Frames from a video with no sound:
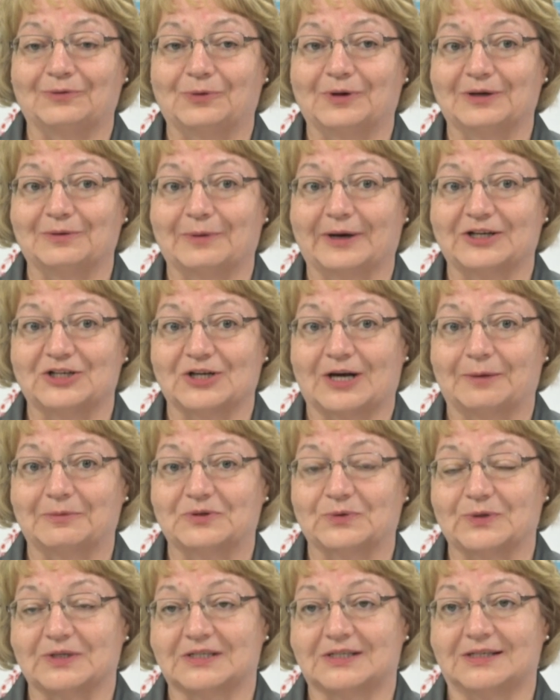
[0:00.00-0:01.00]
one of my
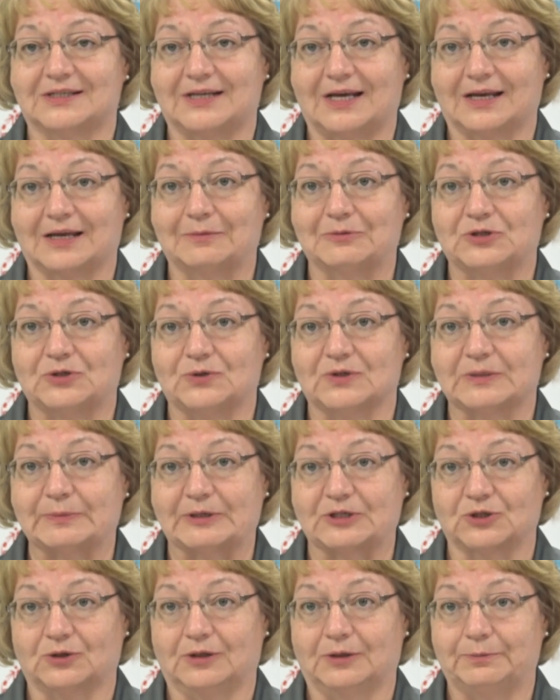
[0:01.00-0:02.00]
jobs was to take them to
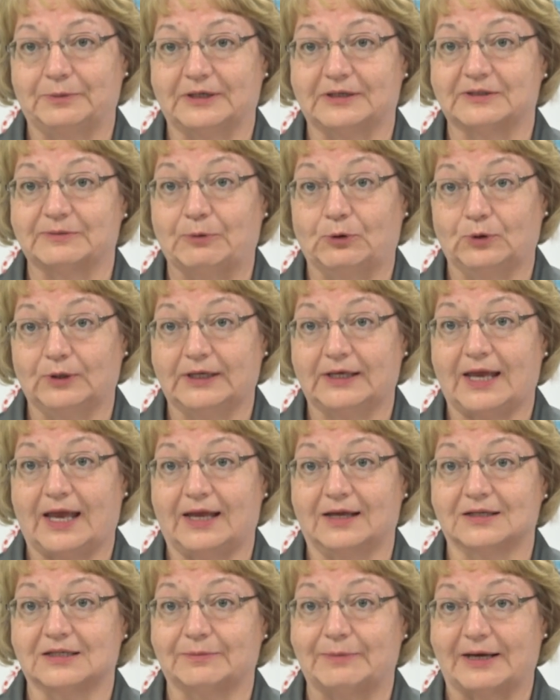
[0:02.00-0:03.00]
Special Olympics bowling
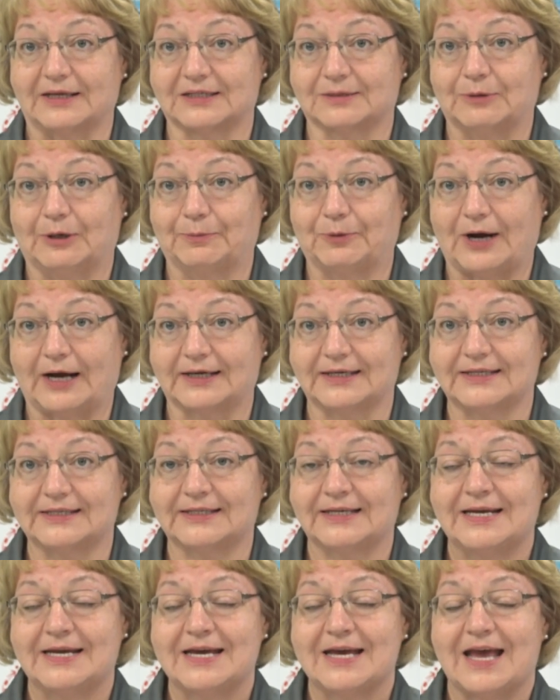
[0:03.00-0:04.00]
and to basketball
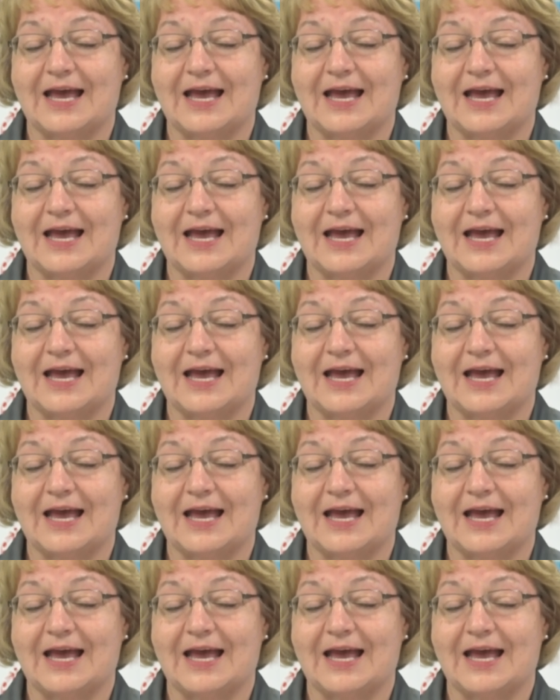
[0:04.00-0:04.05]
practice,